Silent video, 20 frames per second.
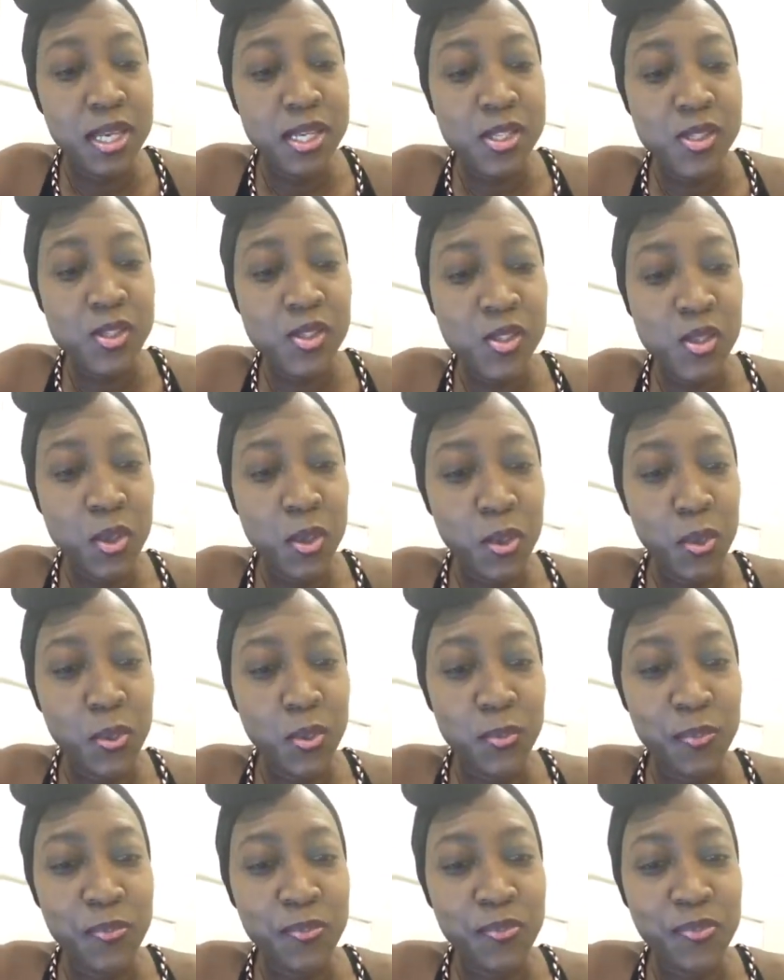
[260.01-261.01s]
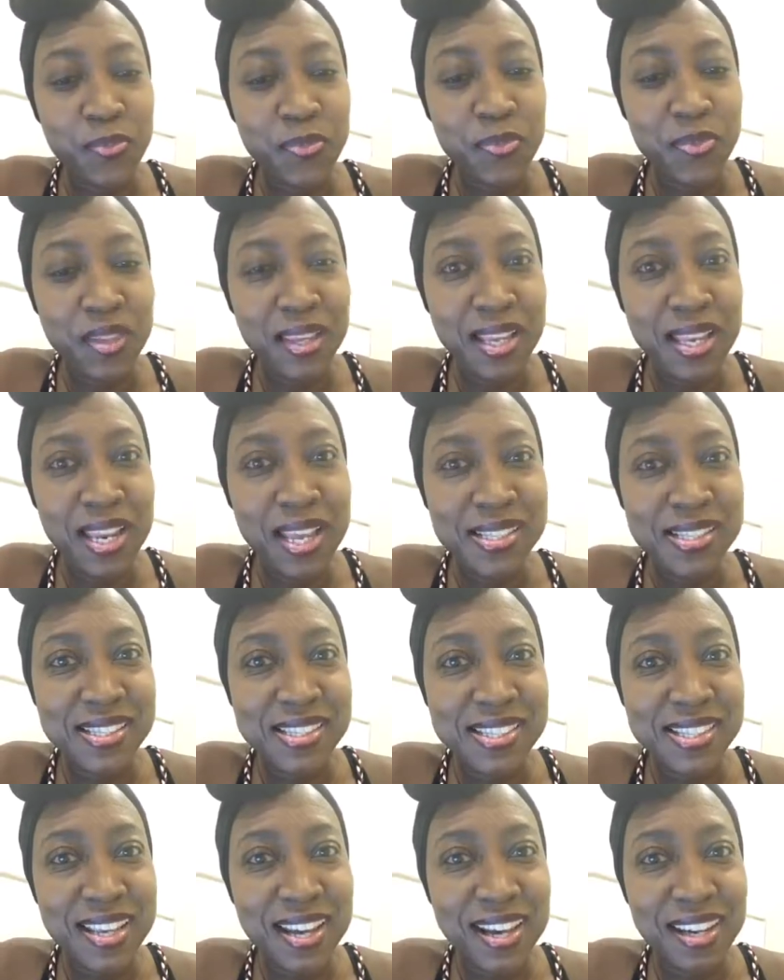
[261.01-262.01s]
So let's
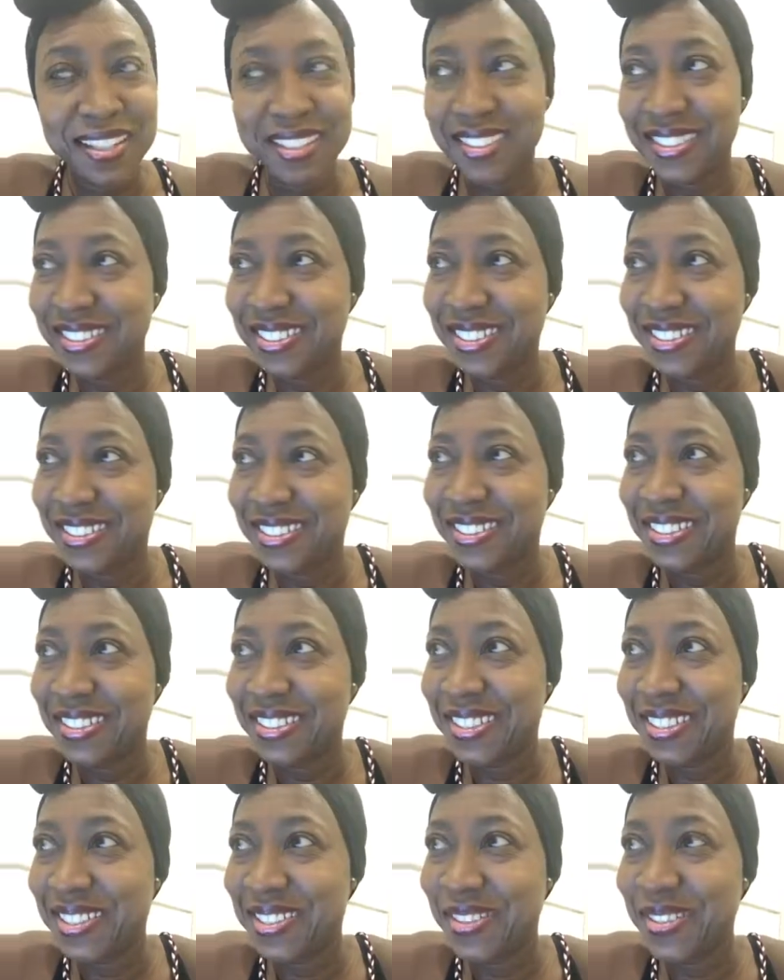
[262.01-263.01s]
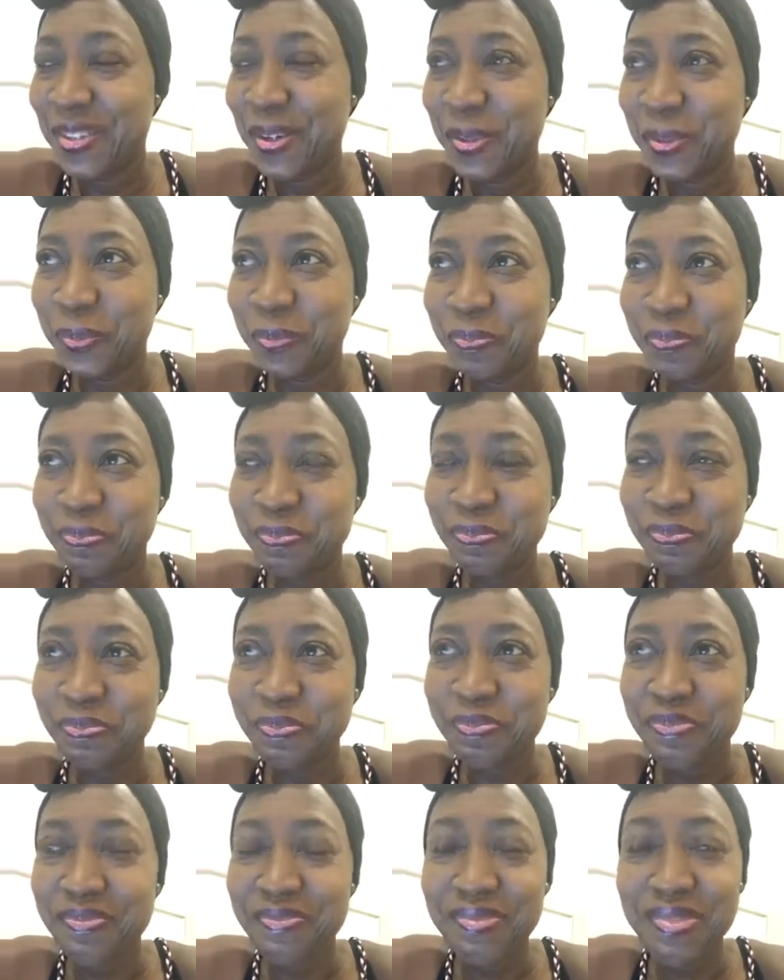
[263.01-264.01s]
start. So
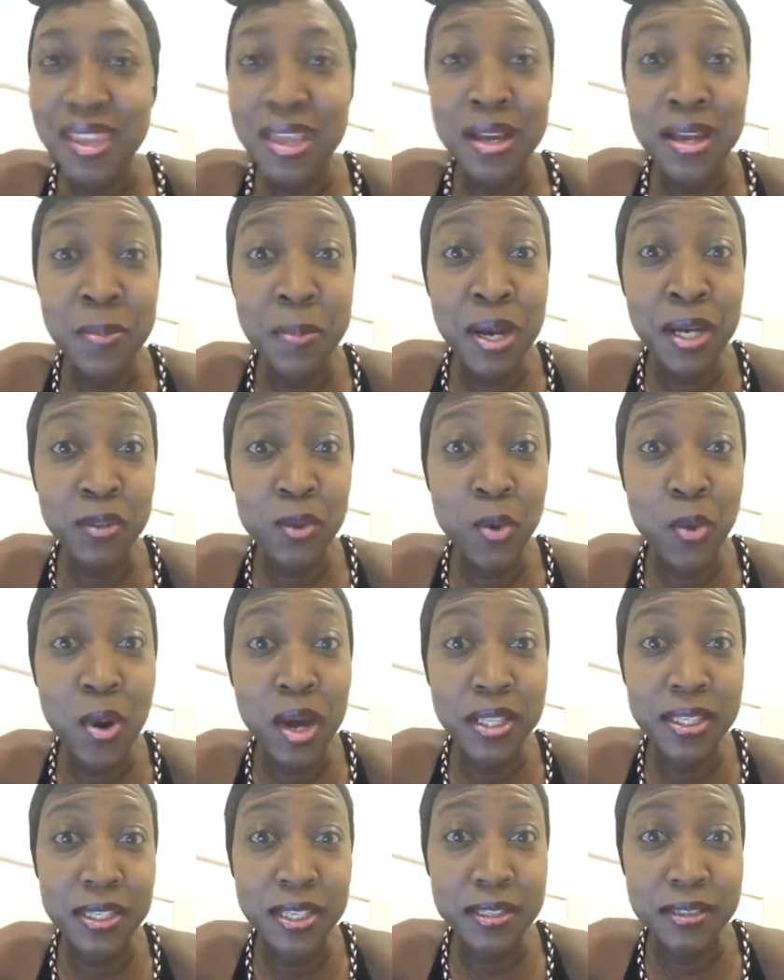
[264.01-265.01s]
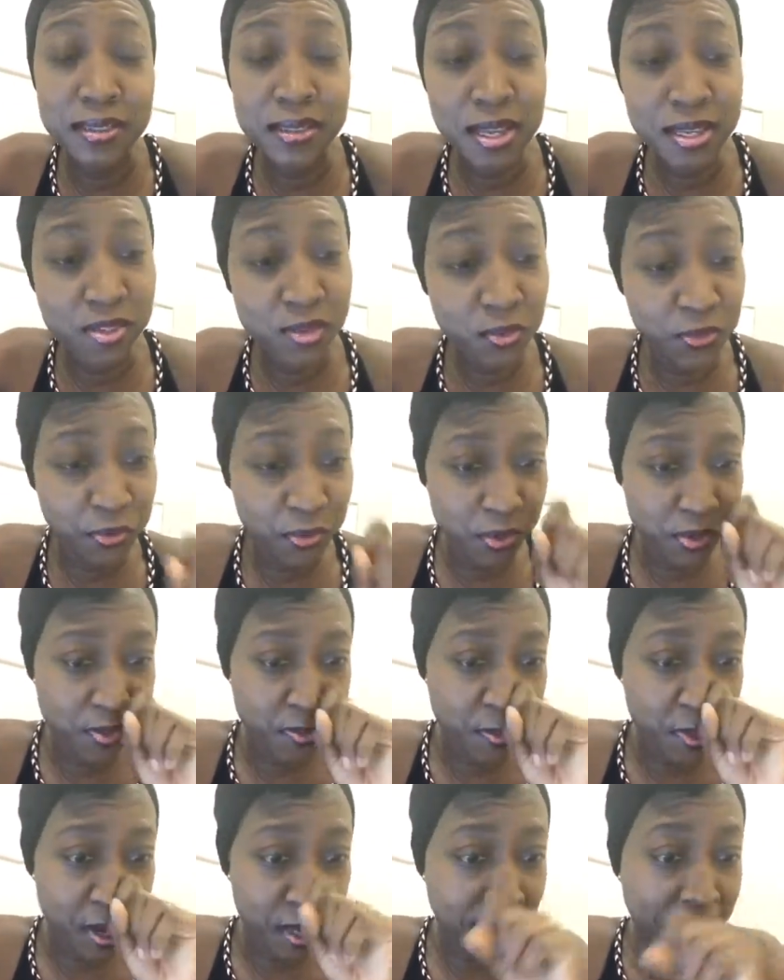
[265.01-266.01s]
about Kuan Yin, that's the
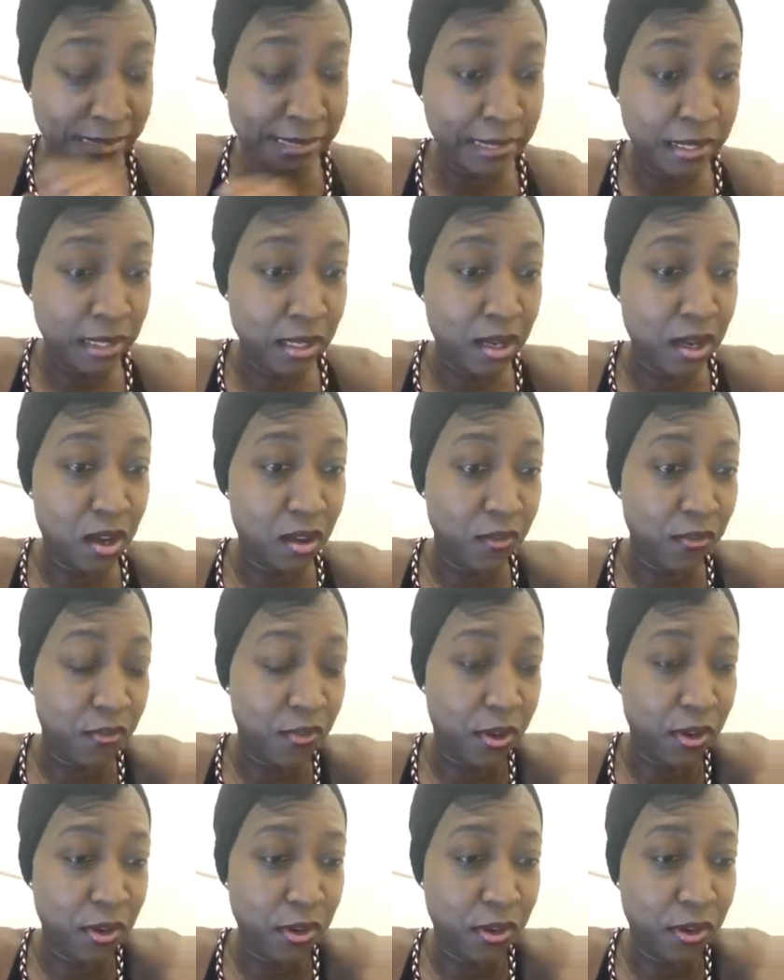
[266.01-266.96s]
first part of